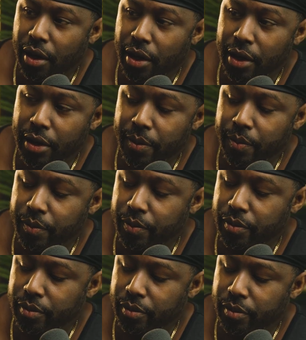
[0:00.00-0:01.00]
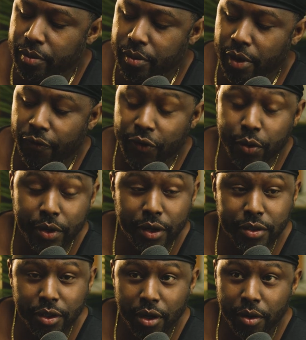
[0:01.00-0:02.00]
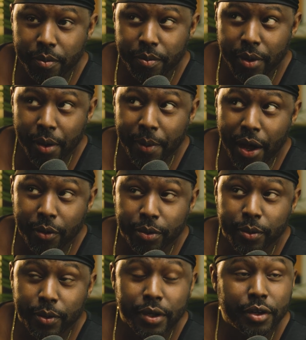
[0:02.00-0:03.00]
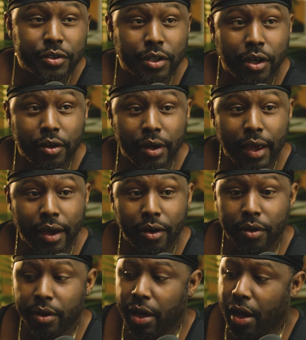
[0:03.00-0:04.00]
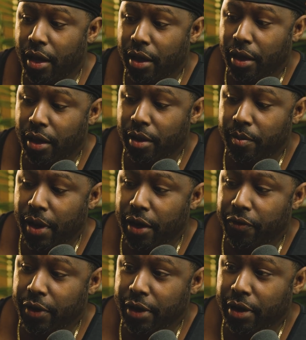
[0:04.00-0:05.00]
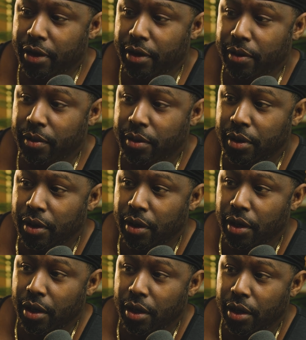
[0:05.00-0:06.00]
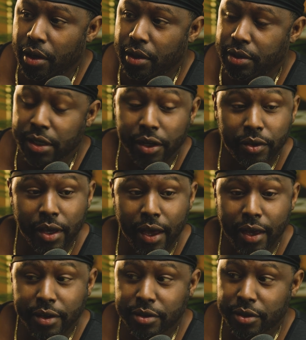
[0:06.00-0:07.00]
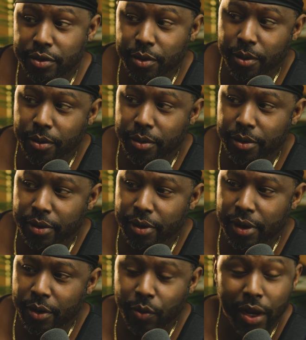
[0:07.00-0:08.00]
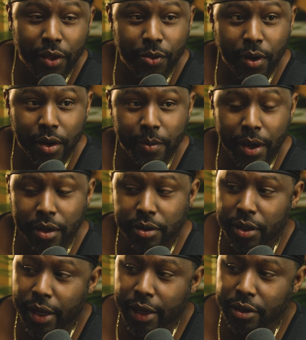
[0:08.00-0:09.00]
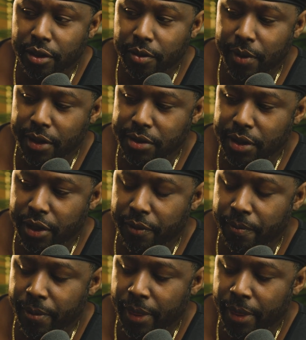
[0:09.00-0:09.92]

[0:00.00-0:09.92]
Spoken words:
A few years ago, about 3 years ago now, I made a video telling you guys the truth and what I thought about the Light Dome SC.